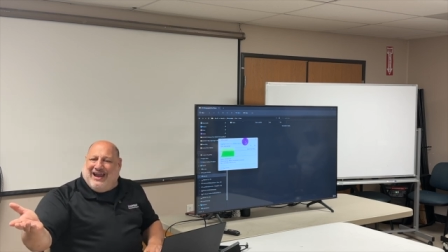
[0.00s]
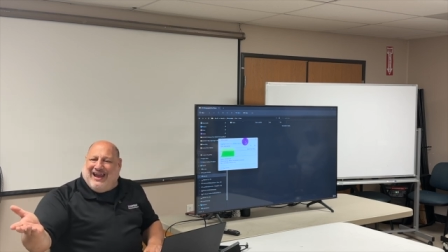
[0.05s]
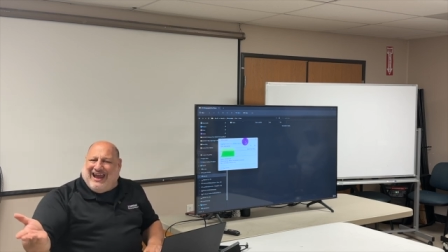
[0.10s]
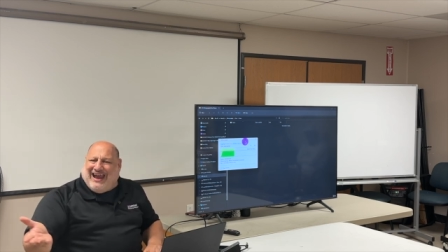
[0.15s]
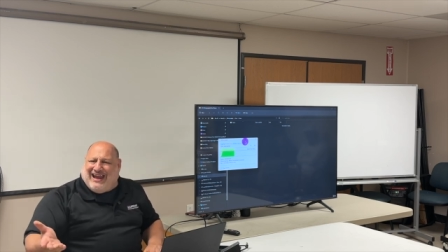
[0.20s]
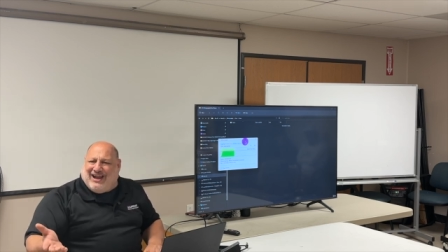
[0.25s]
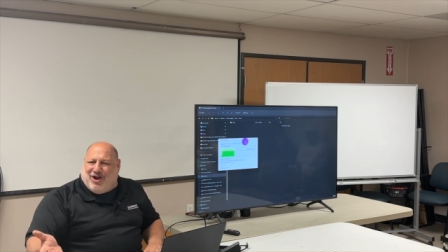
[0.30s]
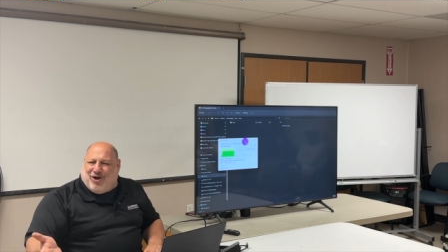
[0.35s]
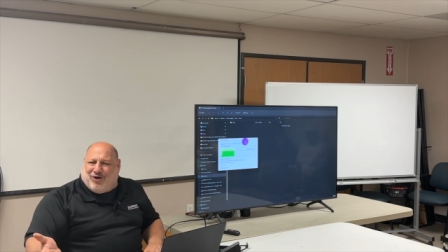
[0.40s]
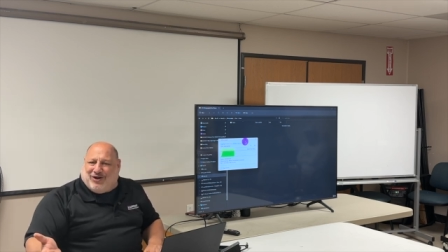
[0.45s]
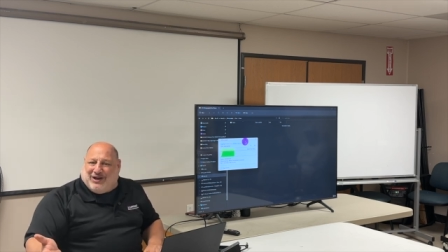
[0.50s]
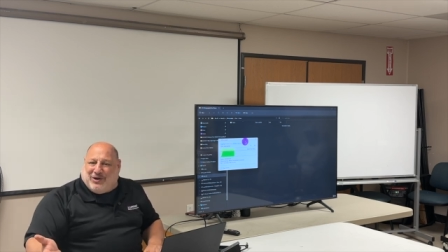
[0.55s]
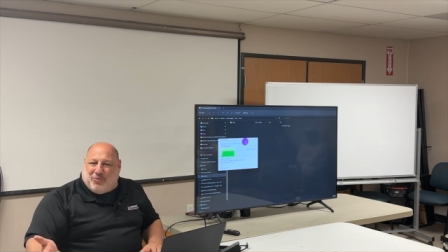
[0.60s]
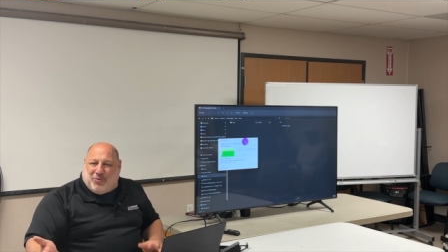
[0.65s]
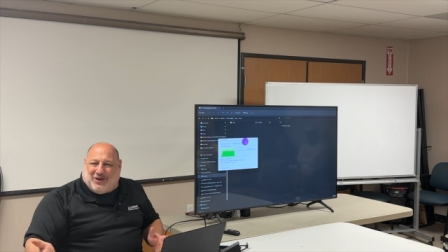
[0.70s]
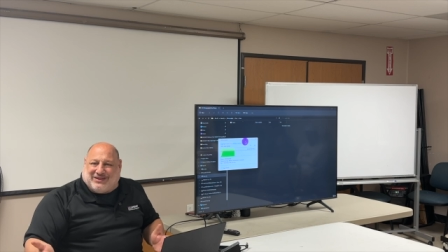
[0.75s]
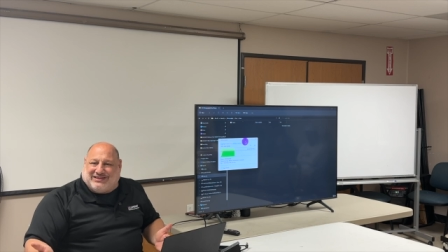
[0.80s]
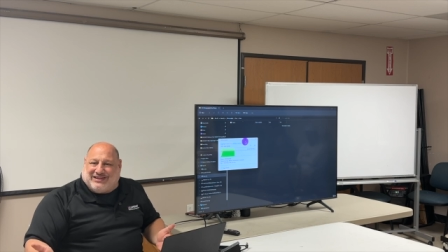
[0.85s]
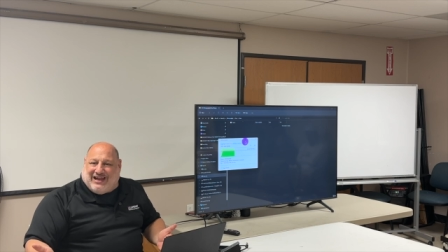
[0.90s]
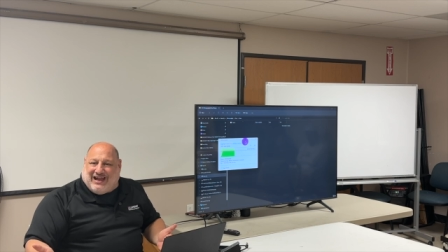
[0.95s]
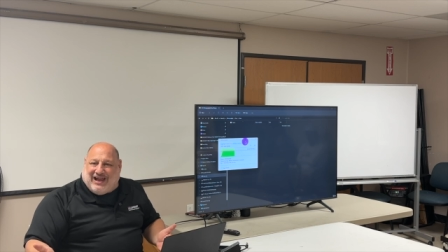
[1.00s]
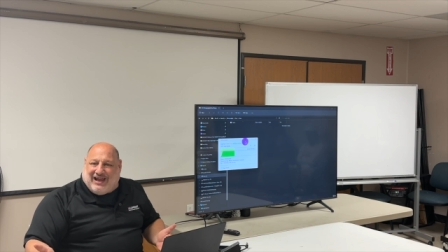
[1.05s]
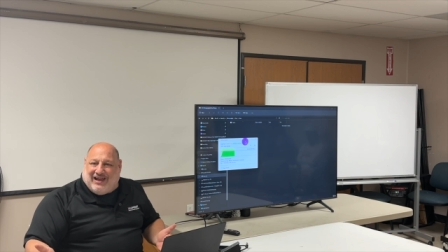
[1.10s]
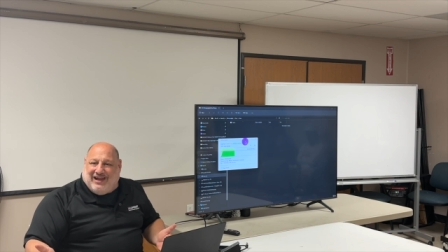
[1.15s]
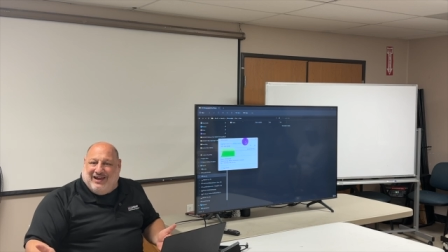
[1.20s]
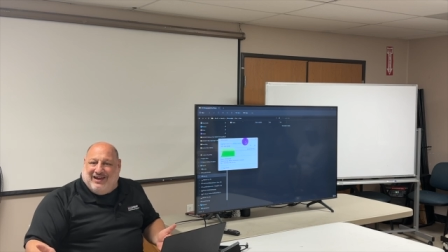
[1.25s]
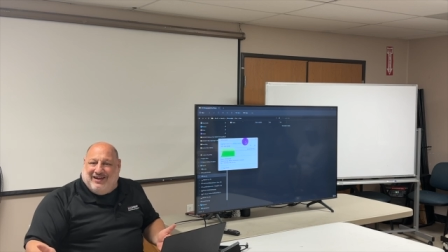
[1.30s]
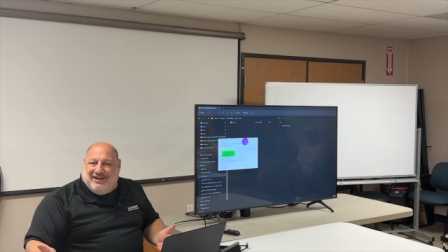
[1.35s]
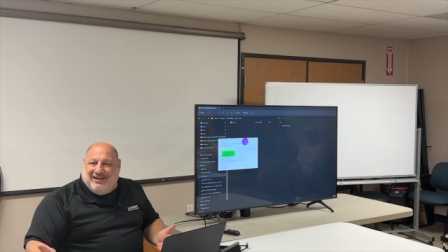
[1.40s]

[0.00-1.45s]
Antarctic, what the heck?